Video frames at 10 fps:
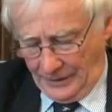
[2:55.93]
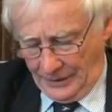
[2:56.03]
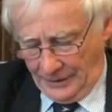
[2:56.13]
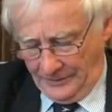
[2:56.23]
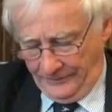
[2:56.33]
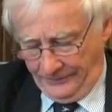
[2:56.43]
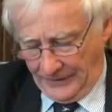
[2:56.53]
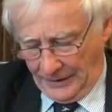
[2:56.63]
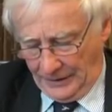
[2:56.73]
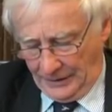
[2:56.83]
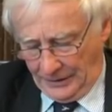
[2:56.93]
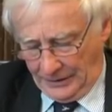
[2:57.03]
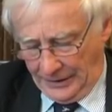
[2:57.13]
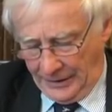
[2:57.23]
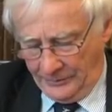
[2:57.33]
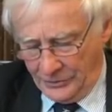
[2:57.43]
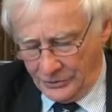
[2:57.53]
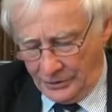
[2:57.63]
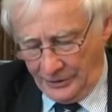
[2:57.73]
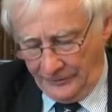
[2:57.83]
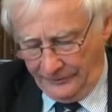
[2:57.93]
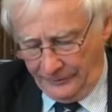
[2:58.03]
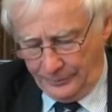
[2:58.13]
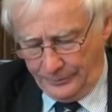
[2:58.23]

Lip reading: EmDrive